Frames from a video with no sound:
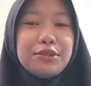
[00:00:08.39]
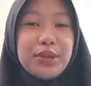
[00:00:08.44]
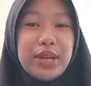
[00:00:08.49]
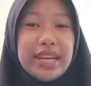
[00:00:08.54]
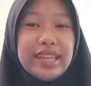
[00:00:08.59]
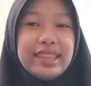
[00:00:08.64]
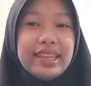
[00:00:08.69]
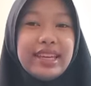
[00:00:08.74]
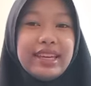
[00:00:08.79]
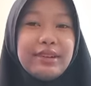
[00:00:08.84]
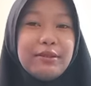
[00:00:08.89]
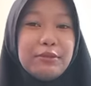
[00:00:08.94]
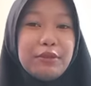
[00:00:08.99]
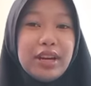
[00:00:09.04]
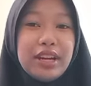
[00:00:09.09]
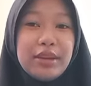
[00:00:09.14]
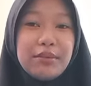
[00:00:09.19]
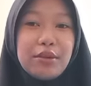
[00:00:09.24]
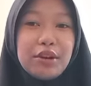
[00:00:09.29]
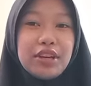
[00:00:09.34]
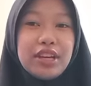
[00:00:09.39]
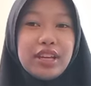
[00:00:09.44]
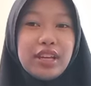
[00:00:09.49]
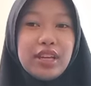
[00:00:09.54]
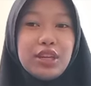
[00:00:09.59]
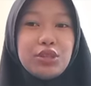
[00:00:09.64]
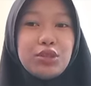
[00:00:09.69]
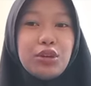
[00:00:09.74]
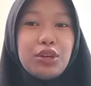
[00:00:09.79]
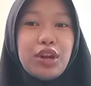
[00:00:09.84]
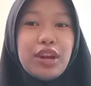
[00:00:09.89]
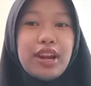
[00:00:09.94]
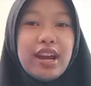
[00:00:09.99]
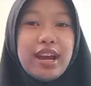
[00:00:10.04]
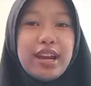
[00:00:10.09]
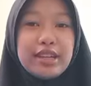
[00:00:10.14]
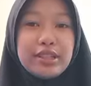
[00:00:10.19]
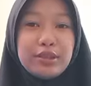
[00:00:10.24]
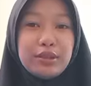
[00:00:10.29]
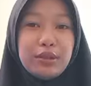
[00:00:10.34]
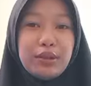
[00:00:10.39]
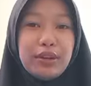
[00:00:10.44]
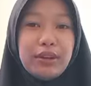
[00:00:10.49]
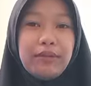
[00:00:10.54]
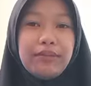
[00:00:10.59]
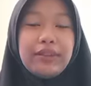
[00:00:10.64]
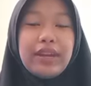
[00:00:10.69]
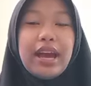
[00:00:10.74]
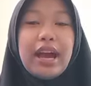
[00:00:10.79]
grade in Wanimogiri Junior High School.